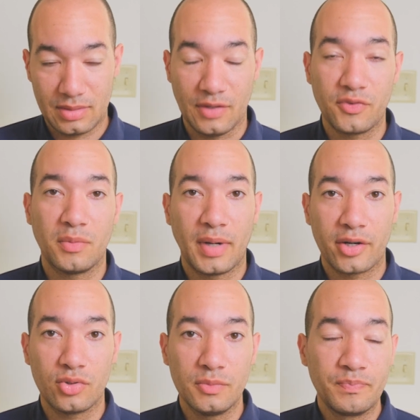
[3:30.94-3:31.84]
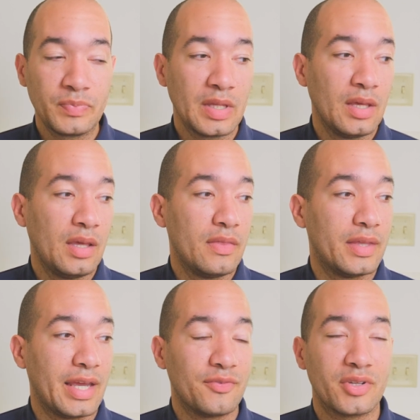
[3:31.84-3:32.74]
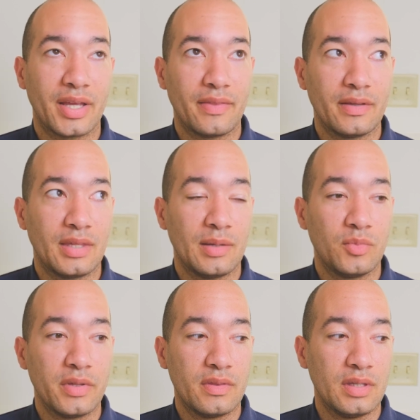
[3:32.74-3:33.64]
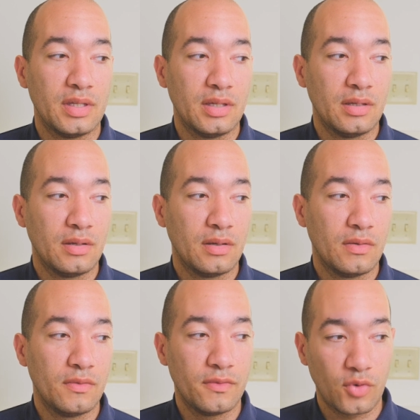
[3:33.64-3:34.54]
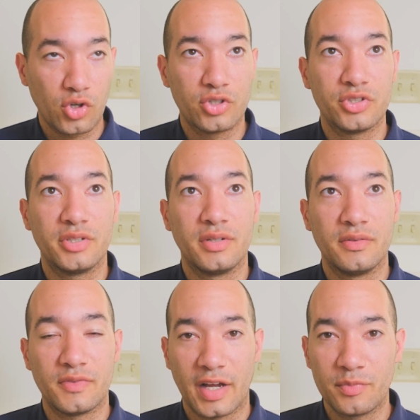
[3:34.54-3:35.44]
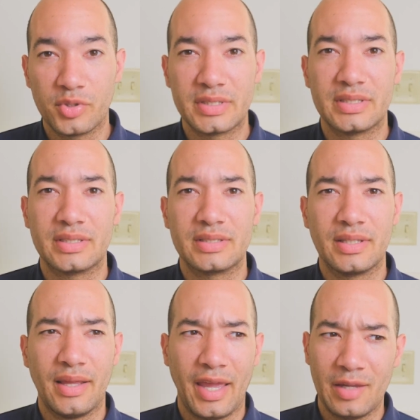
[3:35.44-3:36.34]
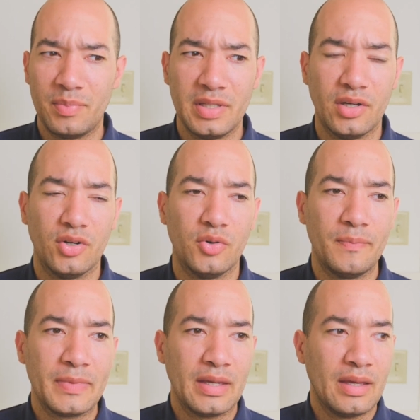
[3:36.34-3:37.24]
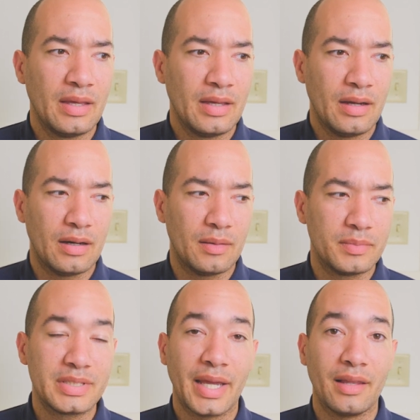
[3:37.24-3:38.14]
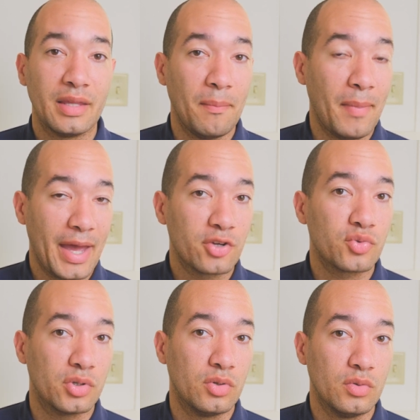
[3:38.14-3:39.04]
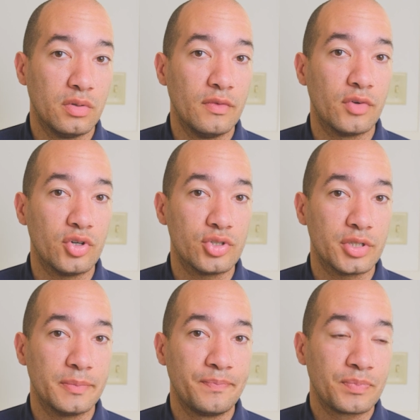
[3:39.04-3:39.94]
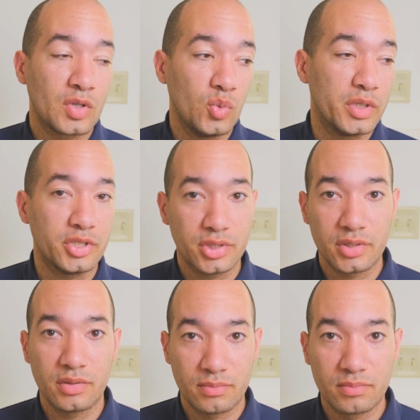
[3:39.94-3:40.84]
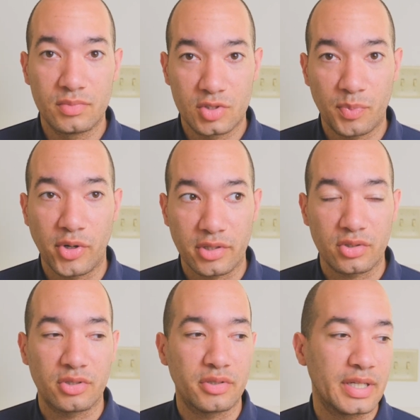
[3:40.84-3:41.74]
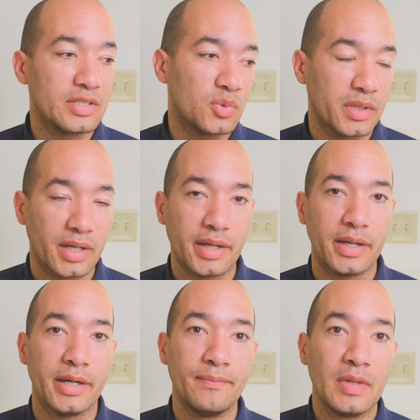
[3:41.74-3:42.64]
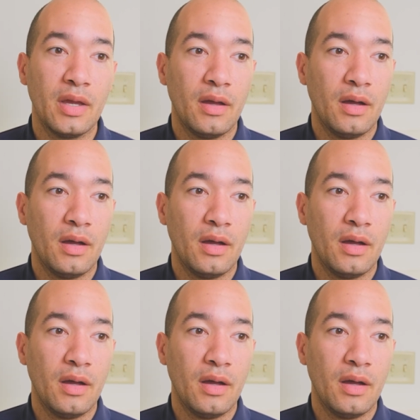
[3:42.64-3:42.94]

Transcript: different model. Then after that they came with the 400 5.6 APO tele-macro version, which, spoiler alert, that's the one that I got.